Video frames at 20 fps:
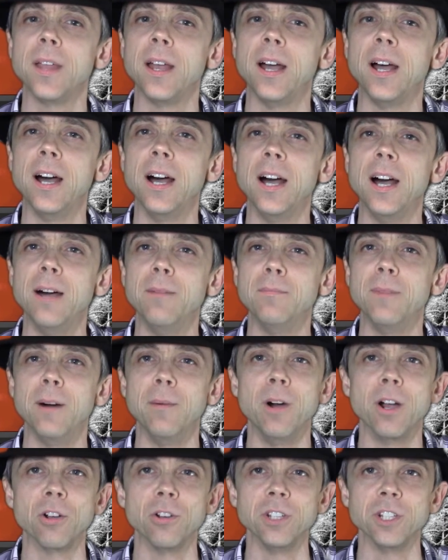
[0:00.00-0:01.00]
I
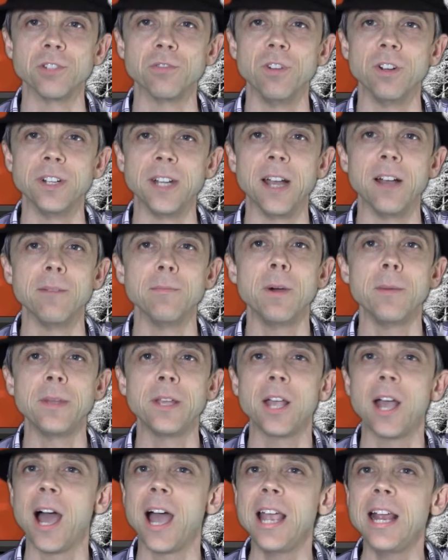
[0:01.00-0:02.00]
might have got this wrong now, it might
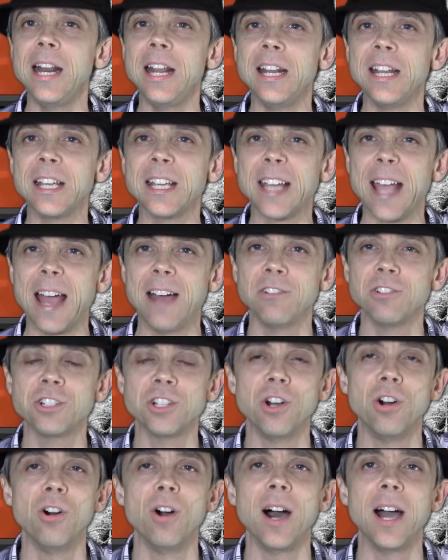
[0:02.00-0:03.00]
be Alien
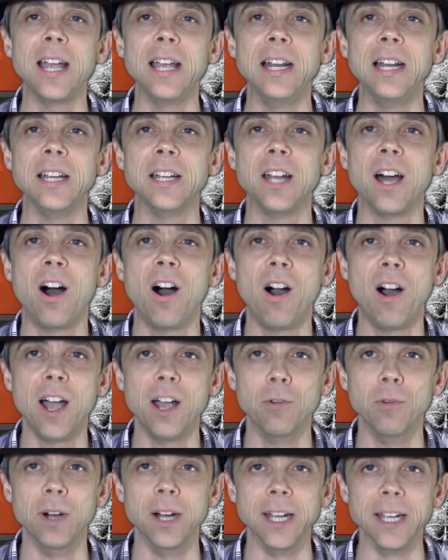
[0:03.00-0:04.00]
Encounter or Alien
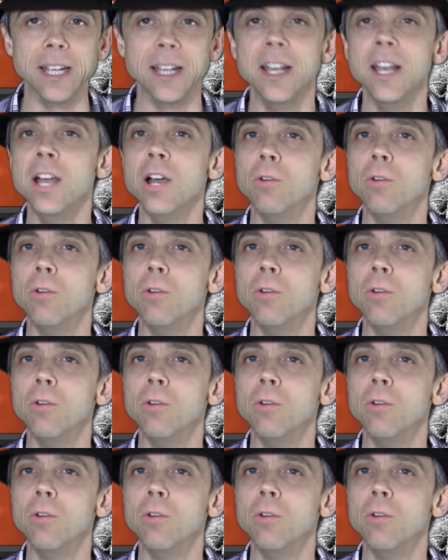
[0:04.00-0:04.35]
Highway.